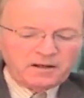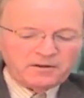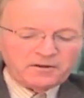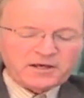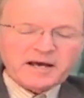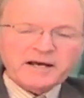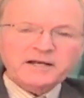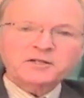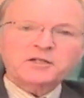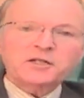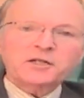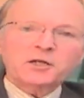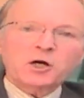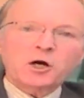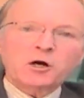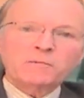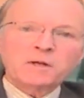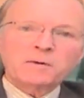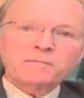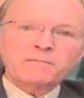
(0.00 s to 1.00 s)
The
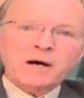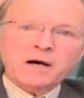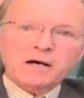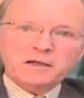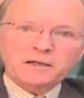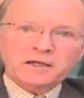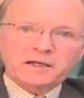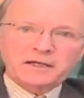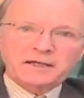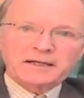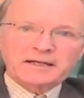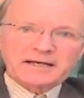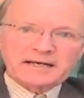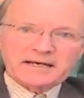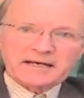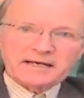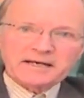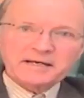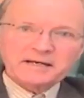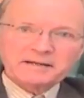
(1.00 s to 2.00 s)
Anti-Common Market
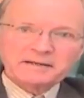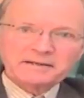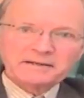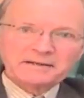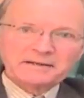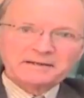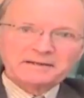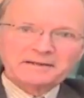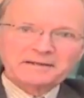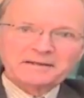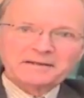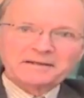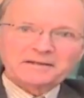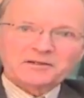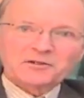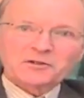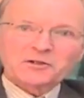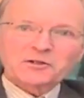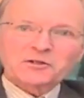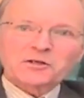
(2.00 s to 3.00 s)
League,
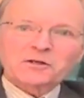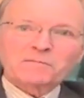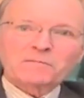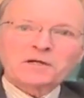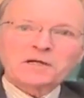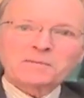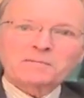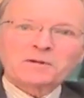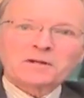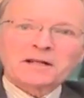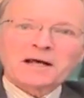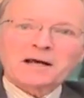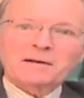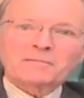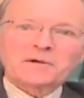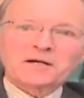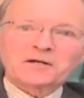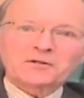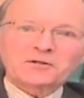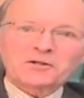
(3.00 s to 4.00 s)
consisting of people like
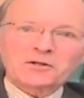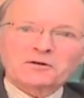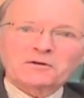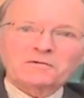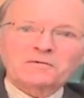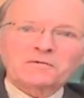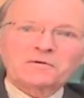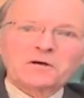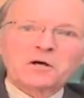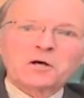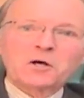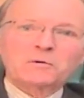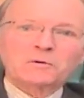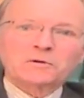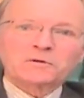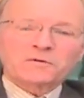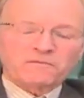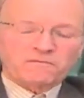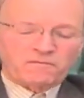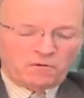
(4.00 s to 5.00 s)
myself,
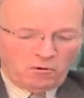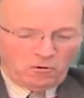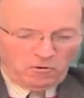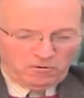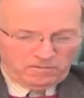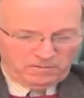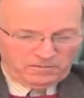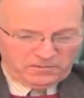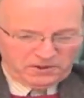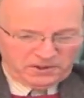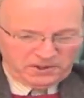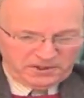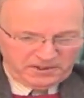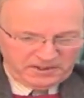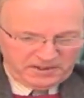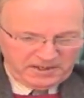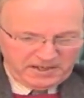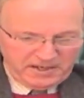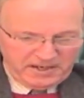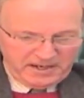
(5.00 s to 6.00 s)
was formed
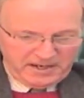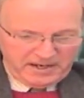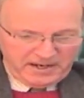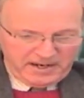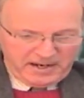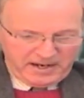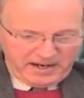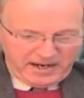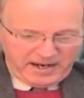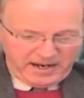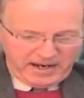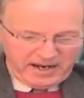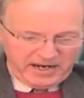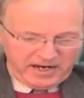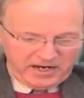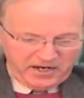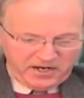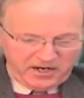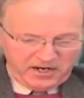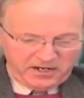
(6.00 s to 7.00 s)

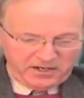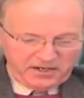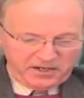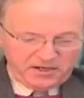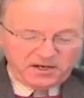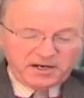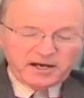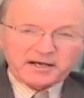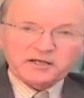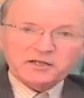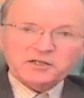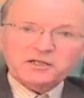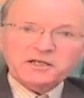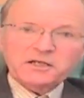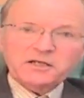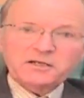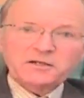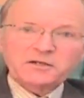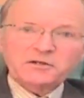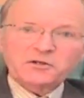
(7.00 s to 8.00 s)
in
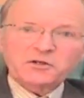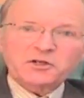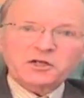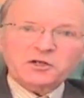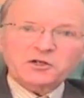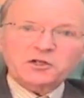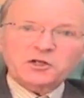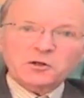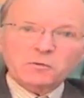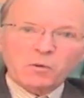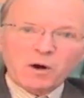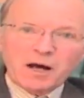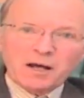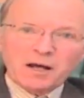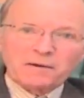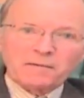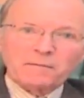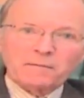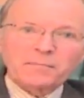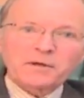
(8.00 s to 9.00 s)

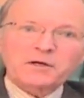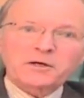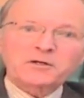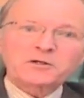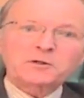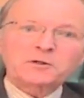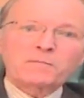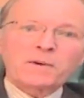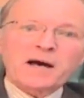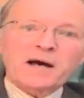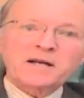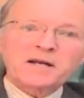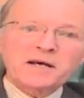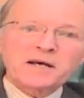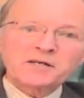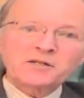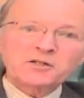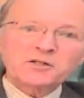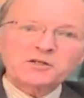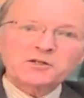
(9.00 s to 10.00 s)
1961, because by
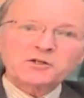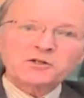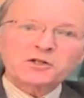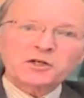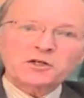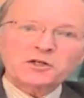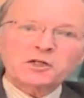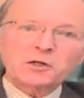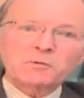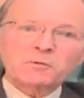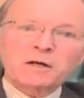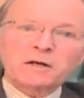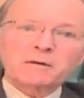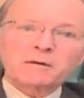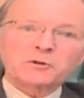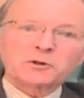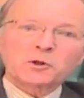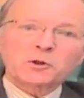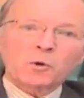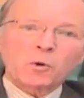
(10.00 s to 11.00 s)
1961
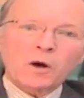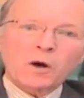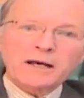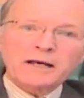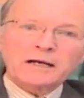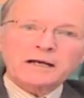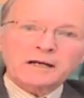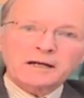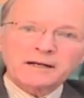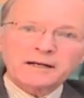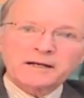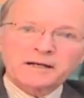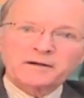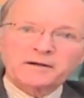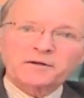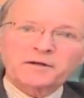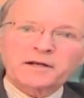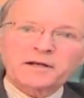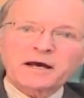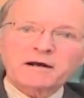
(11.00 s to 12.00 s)
it was quite
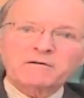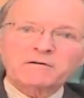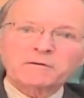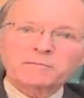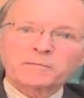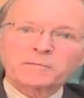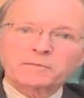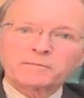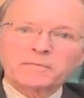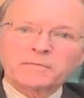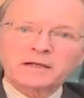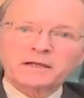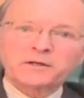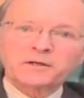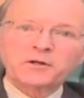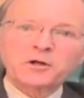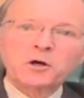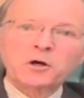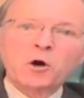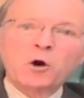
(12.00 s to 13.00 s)
clear that Harold
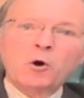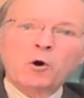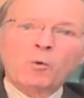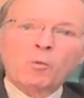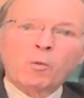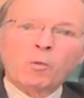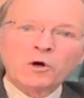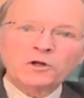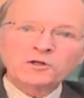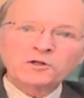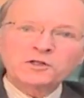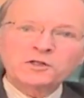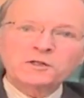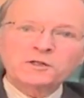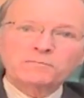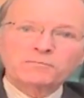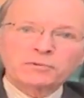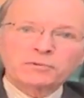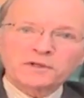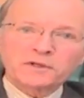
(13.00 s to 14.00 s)
Macmillan
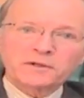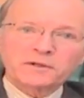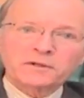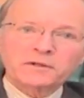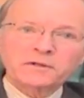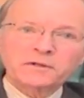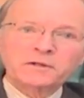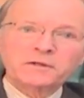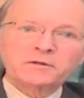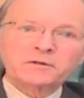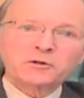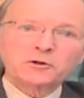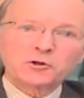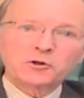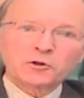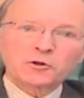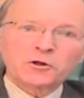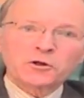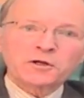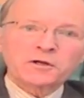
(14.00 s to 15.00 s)
wanted Britain to
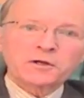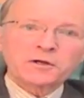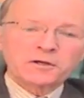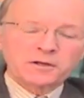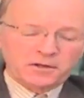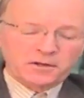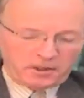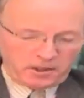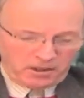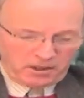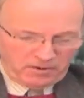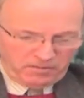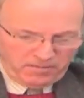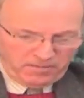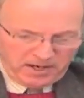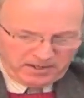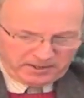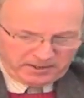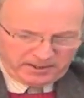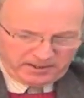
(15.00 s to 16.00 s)
join the common
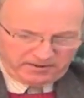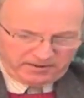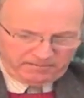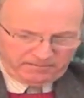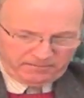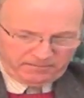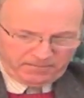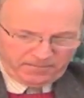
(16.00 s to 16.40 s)
market.